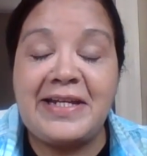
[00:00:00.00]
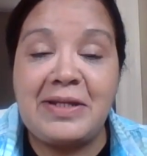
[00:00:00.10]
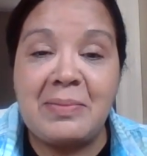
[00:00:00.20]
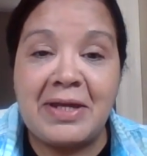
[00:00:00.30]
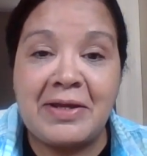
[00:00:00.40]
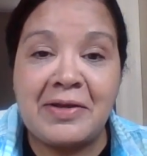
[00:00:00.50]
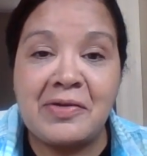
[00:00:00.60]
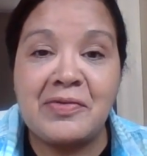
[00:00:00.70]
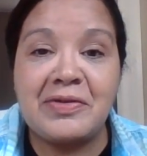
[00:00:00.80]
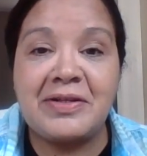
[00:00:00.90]

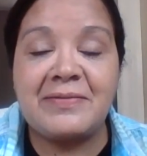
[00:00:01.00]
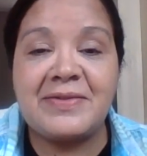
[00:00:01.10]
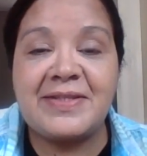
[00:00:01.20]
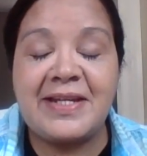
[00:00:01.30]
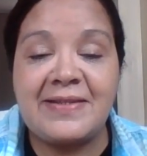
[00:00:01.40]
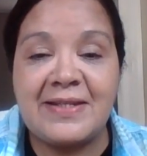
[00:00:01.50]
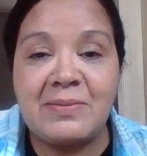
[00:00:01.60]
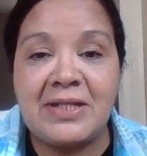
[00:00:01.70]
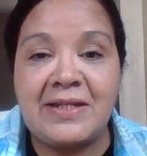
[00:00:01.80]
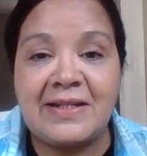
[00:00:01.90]
email and it was said to
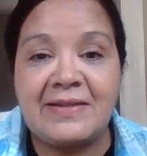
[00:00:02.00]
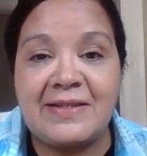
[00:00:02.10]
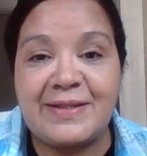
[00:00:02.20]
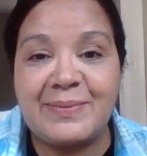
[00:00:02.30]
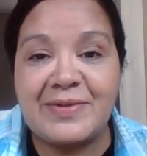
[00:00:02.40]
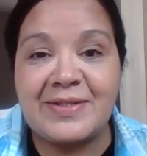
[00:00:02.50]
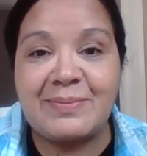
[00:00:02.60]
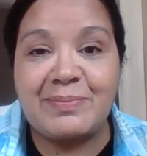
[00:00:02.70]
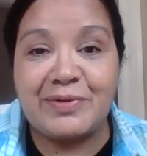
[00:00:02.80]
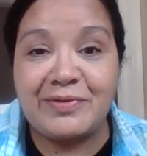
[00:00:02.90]
me that this was
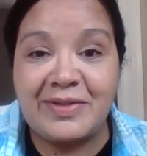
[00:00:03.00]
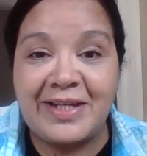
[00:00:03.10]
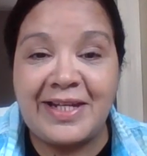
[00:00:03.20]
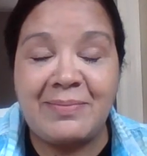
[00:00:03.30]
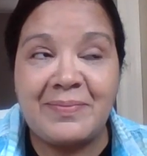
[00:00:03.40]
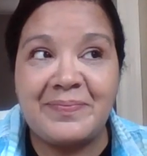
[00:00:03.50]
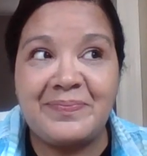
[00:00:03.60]
birthday